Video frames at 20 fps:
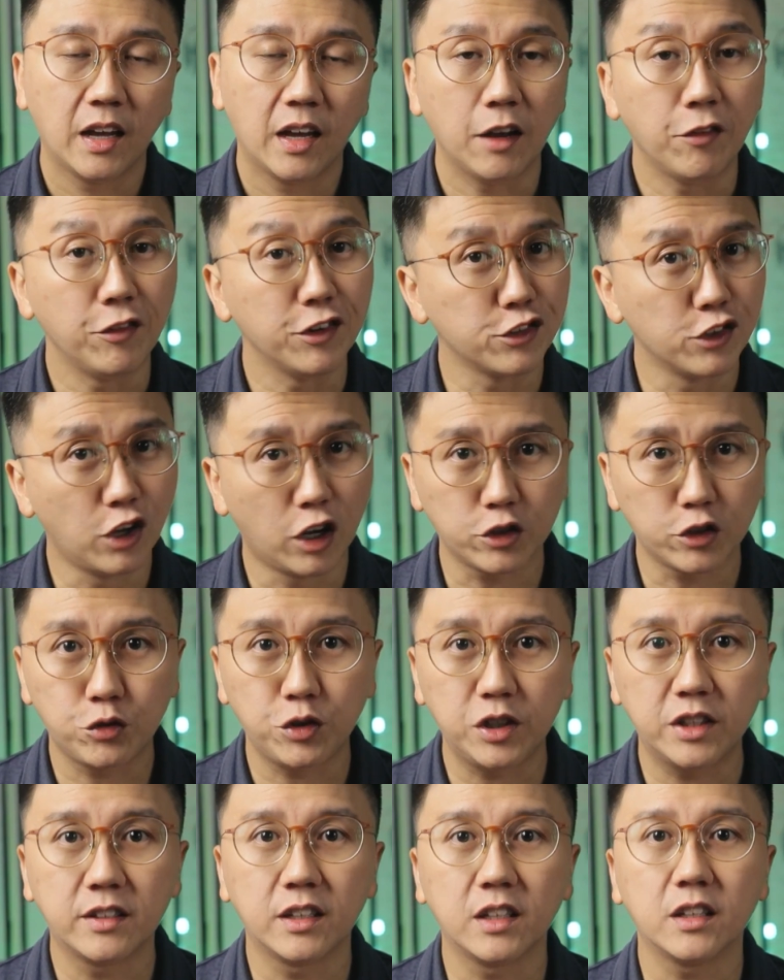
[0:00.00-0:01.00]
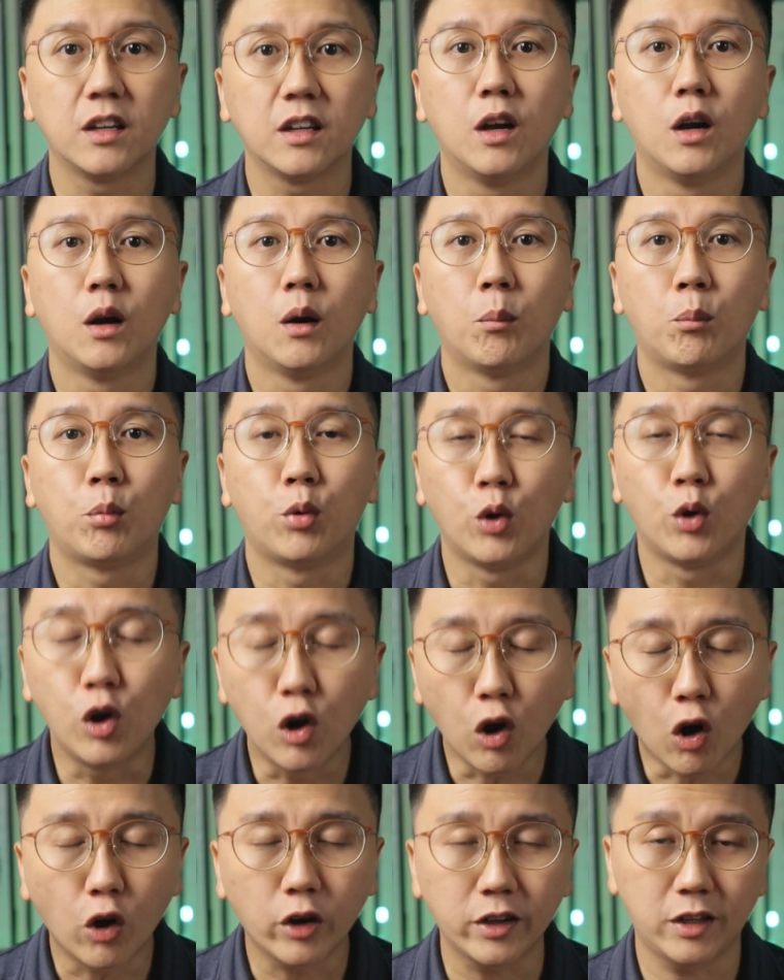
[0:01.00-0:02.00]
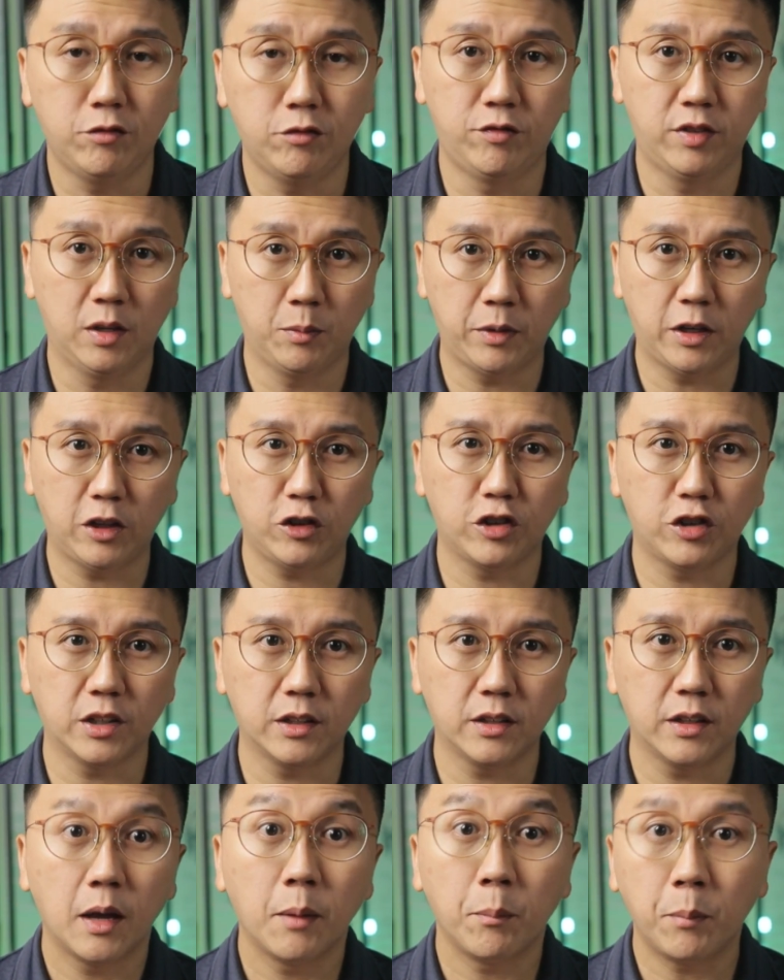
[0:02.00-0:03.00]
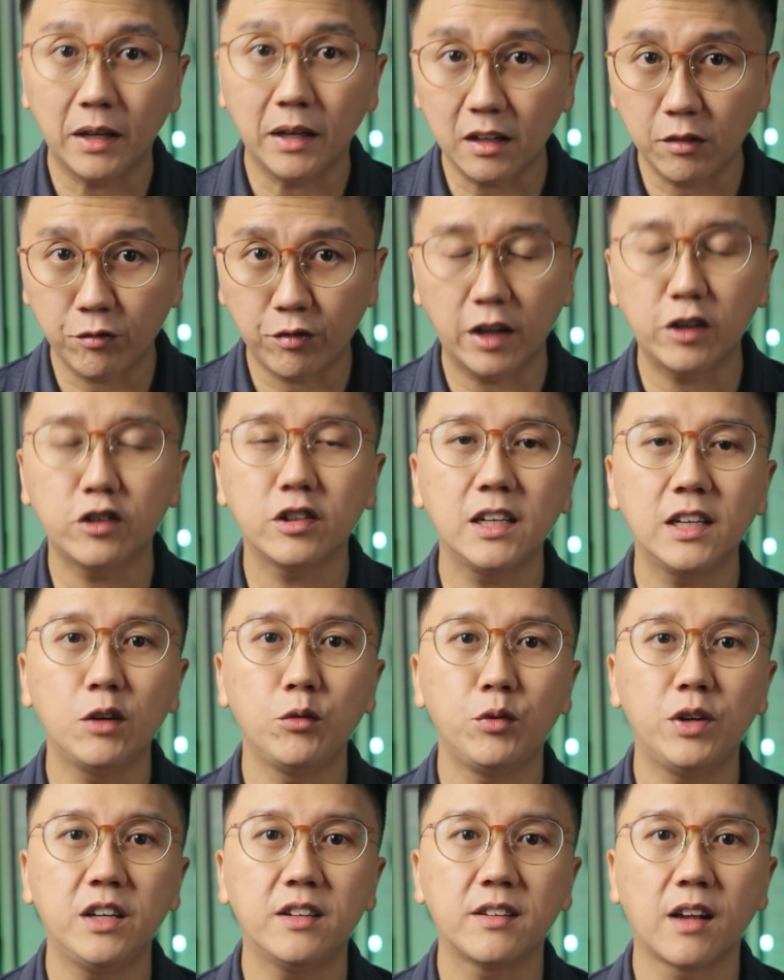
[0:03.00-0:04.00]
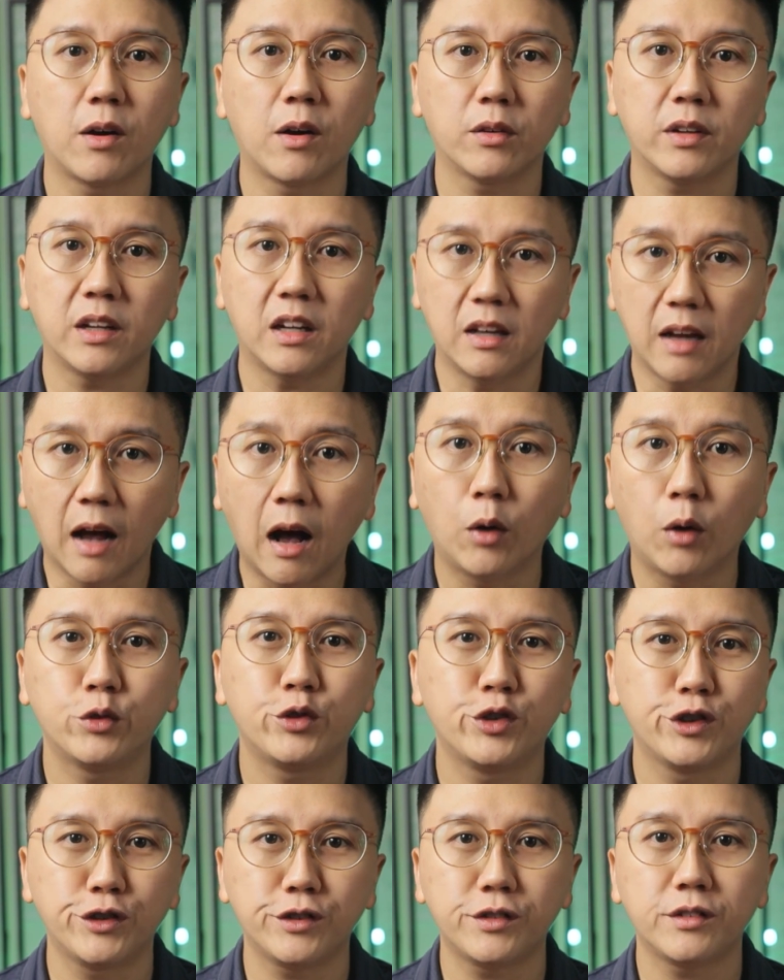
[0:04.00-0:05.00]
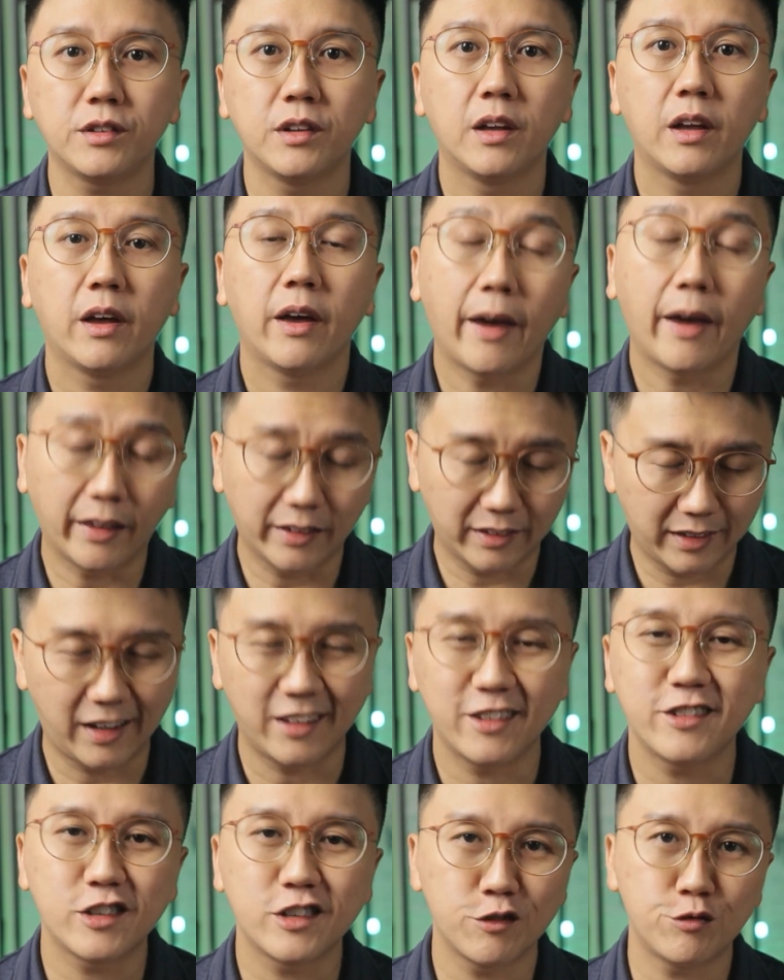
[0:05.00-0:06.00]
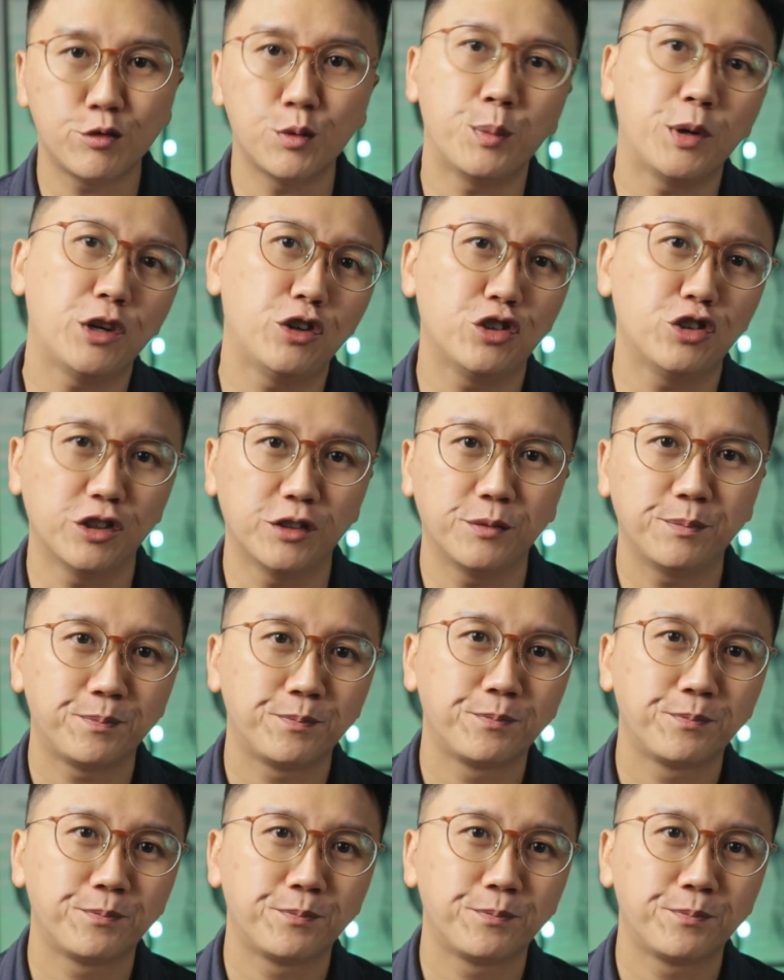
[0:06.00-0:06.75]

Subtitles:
If it's not treated, prolonged inflammation may eventually result in ulcers and cancer formation.